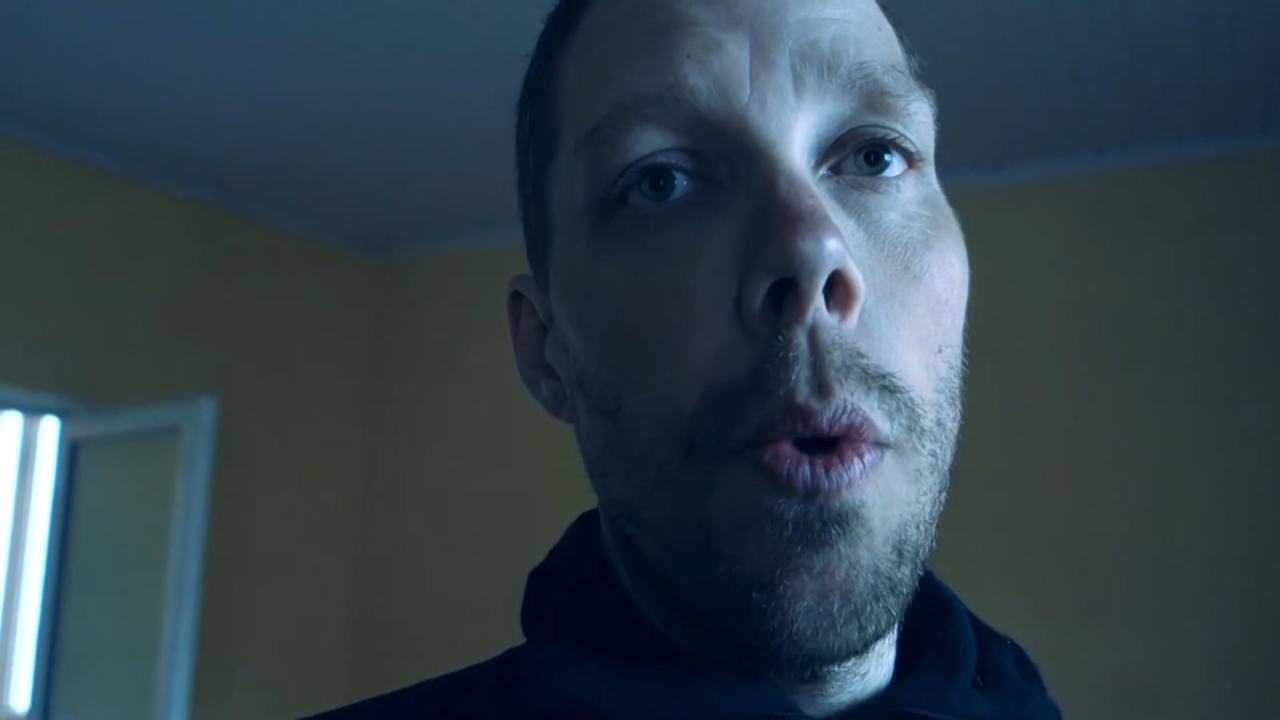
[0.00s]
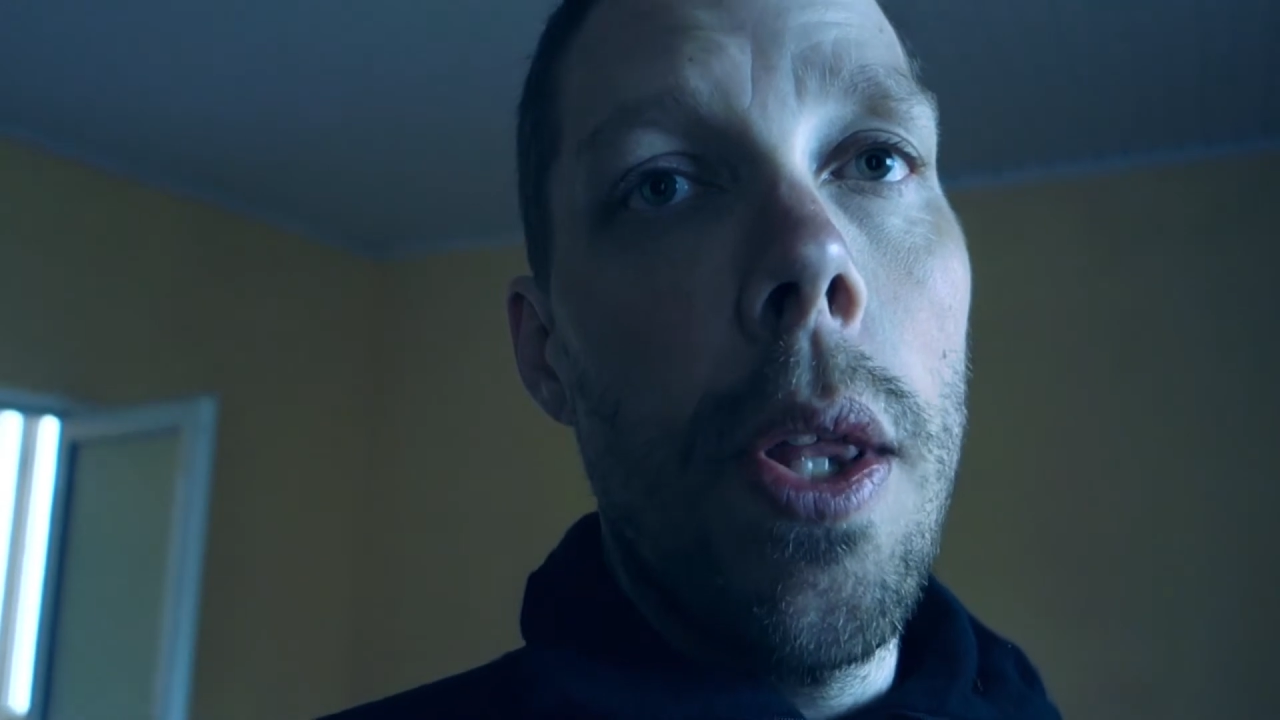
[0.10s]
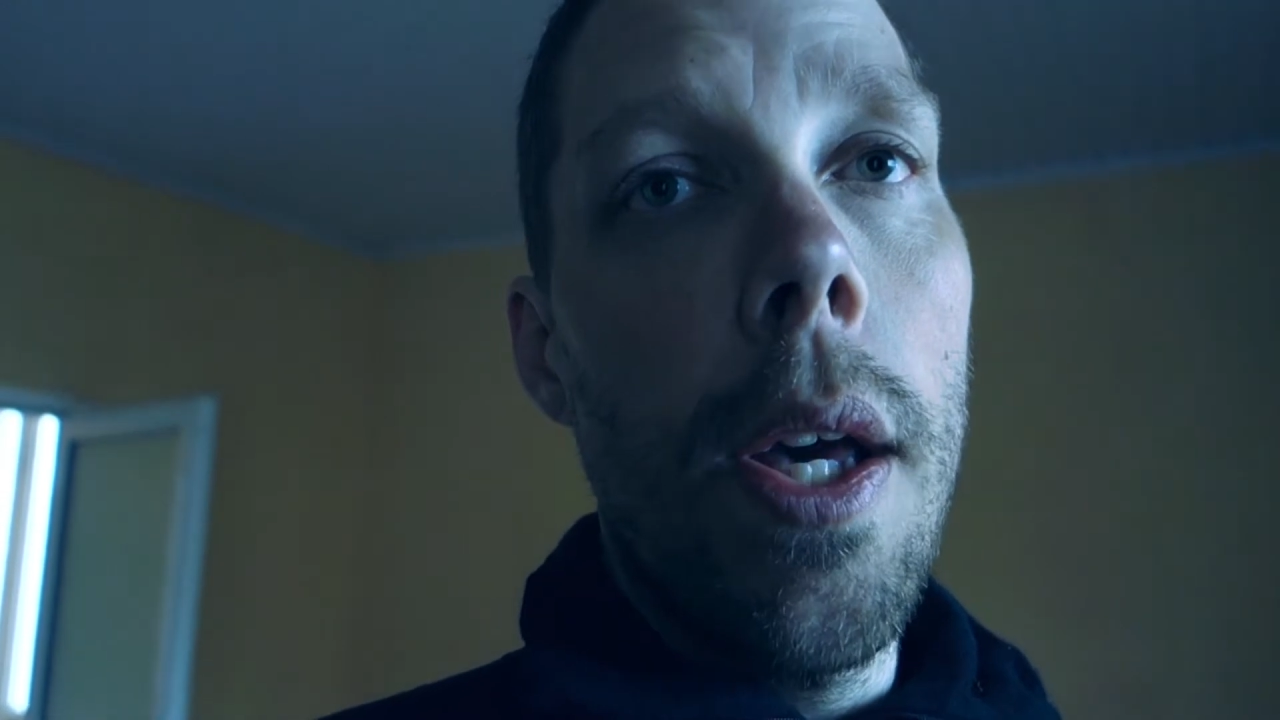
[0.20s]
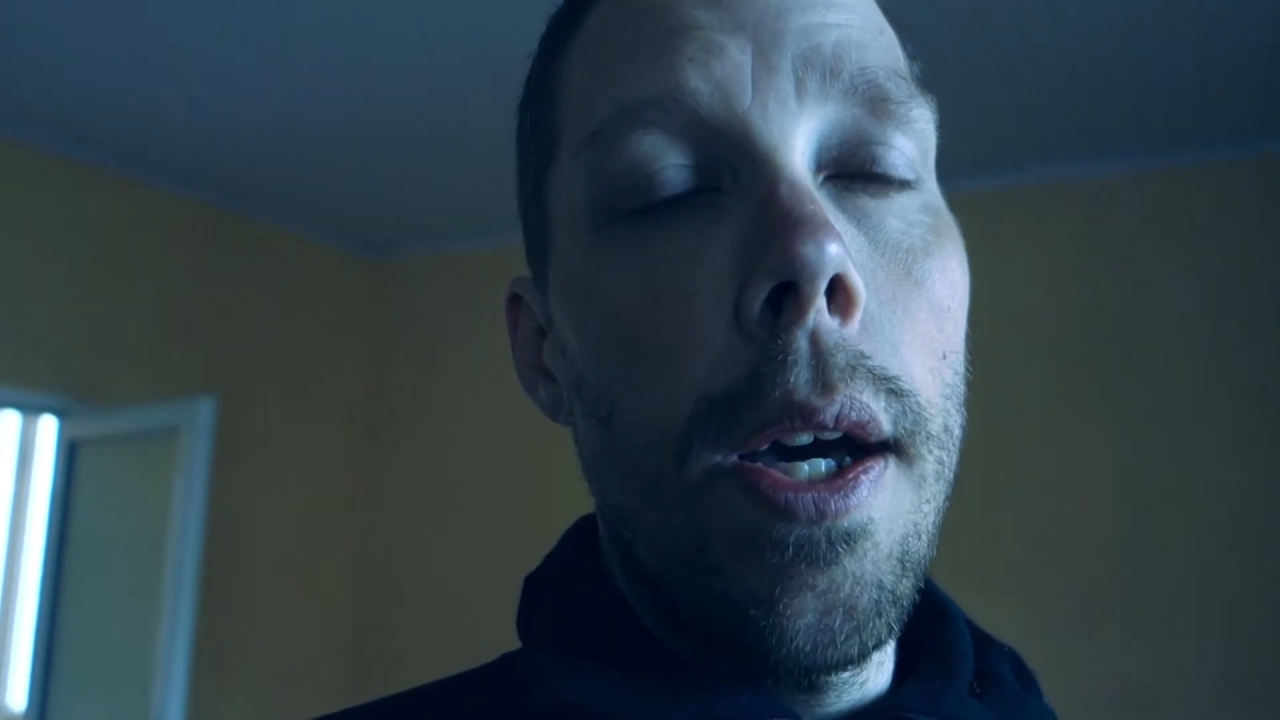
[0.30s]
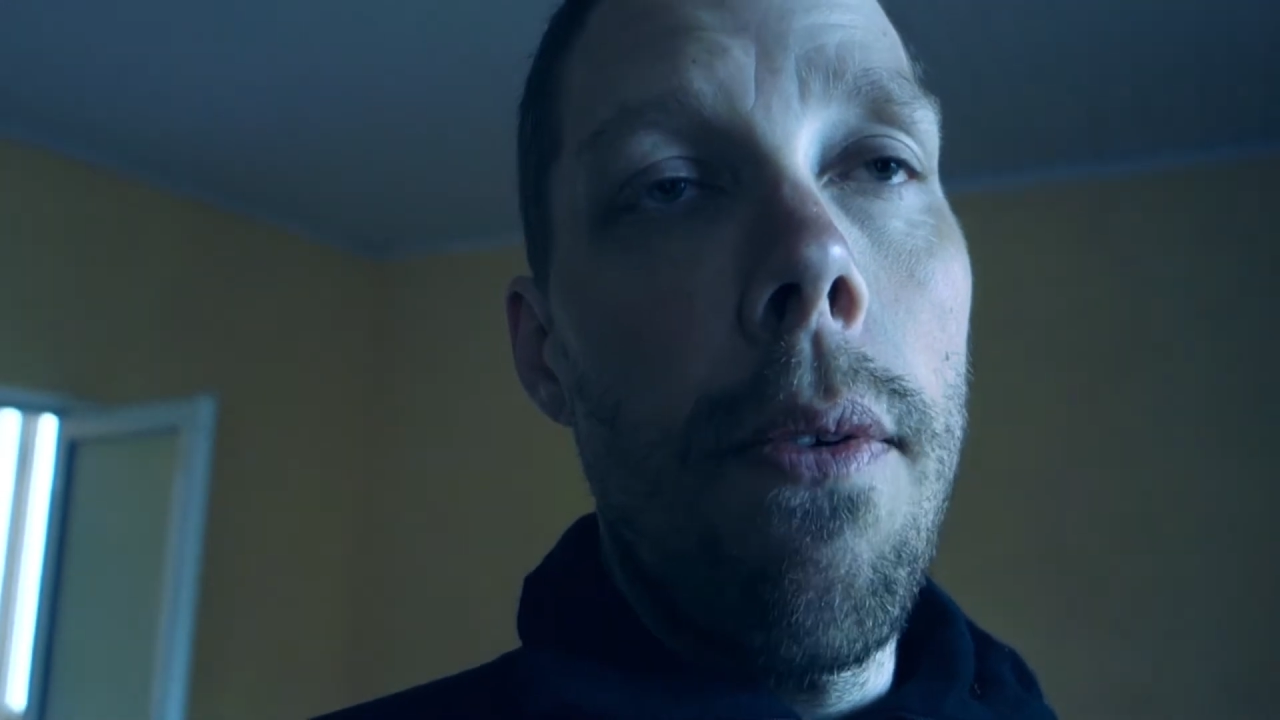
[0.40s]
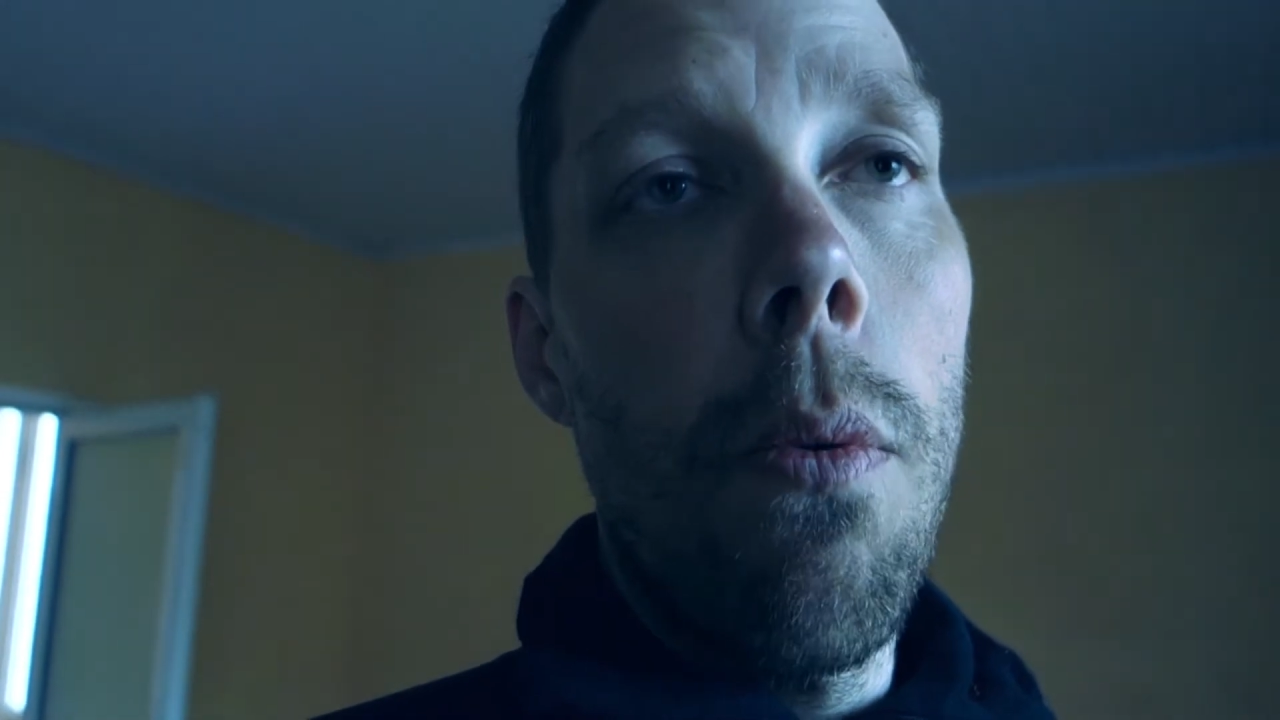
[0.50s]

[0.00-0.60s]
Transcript: what I